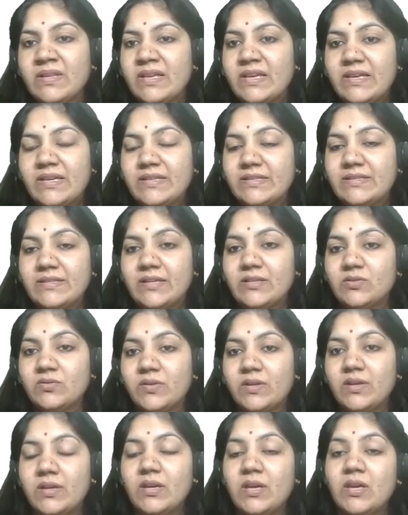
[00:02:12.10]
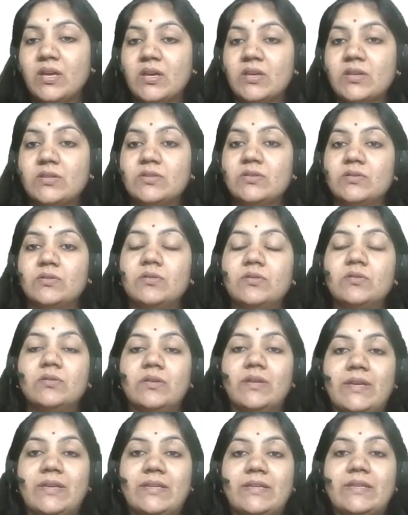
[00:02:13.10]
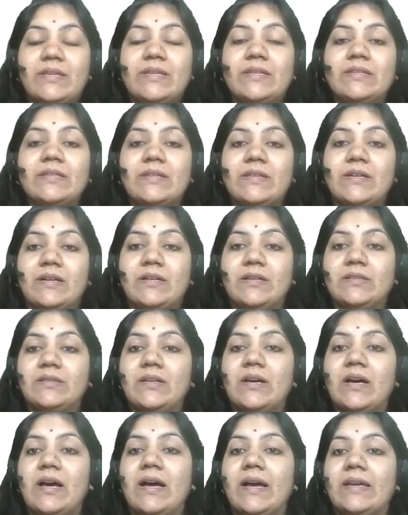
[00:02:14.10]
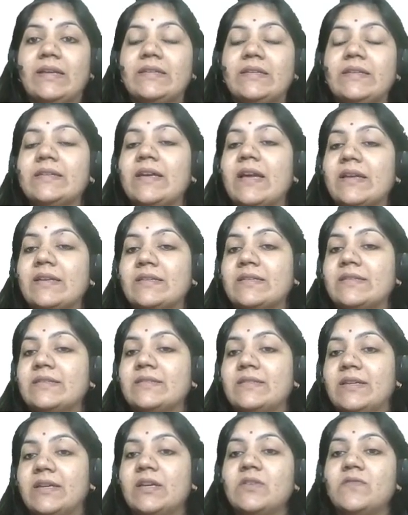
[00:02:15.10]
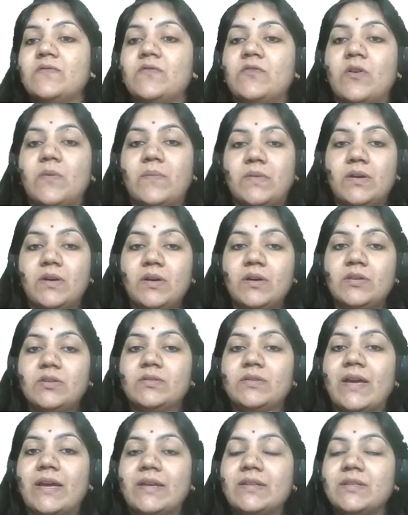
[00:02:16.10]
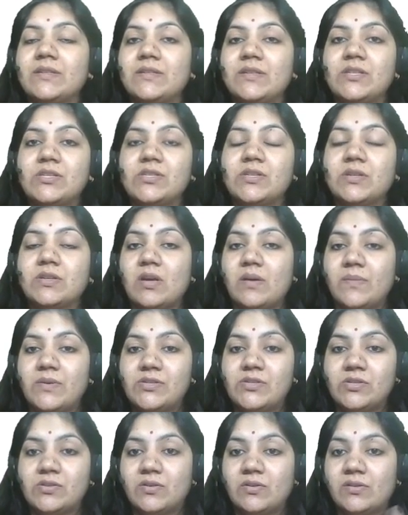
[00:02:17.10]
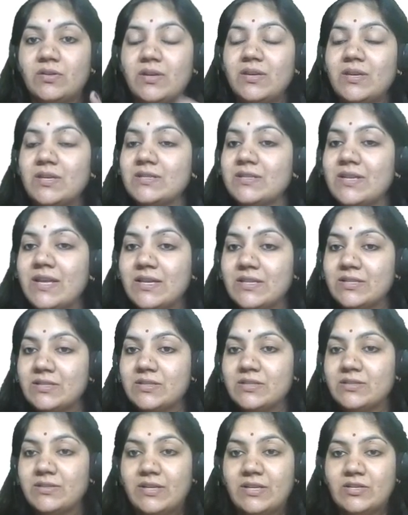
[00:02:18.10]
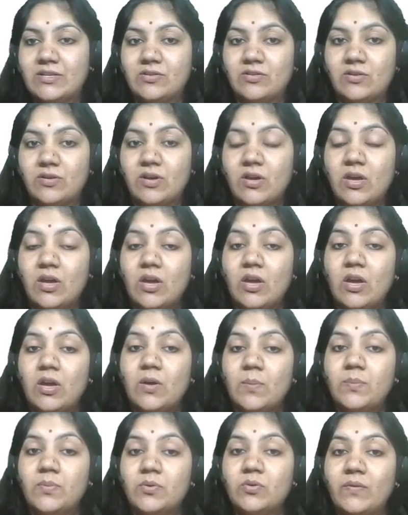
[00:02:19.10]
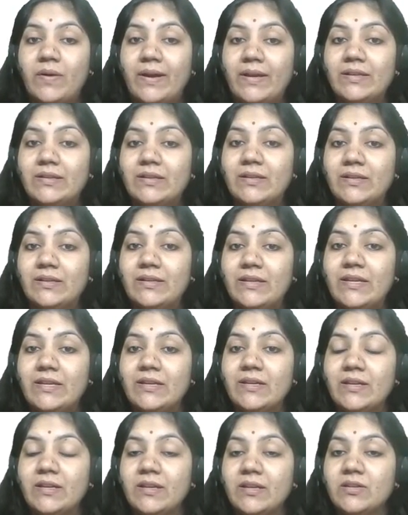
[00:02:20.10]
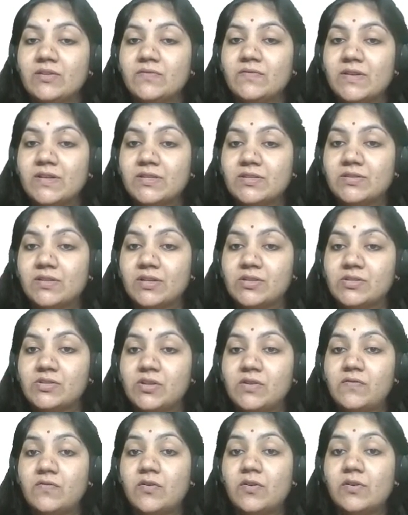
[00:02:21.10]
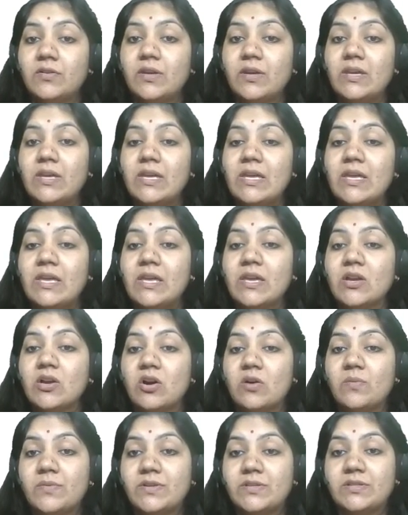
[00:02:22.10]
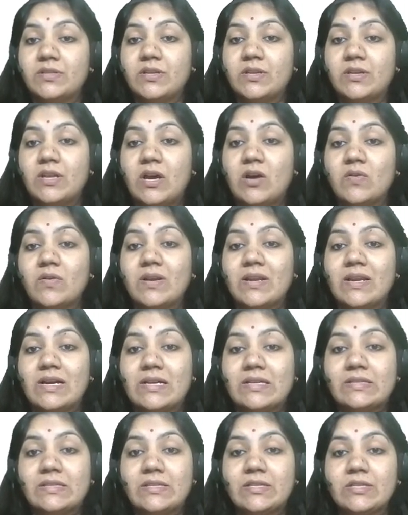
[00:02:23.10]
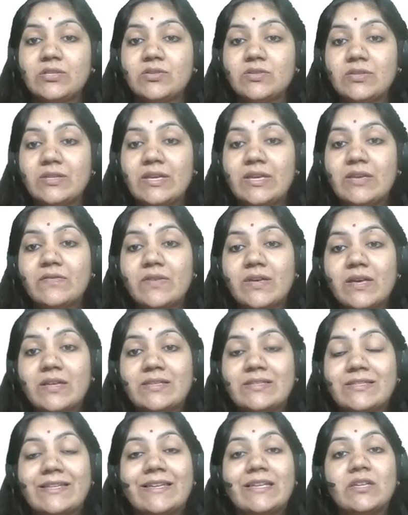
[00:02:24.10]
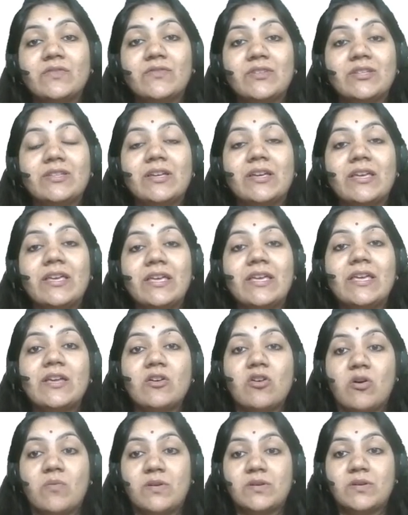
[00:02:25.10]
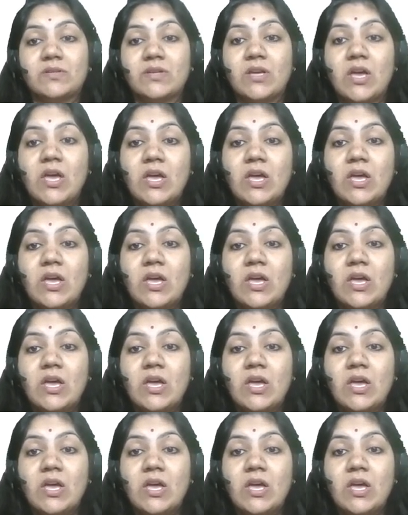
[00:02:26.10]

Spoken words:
Is that okay? So in India, the IT Act is taken from the United Nations Commission on the International Trade Law. Provide the legal infrastructure for the e-commerce. Now class, today we are dealing with the e-commerce.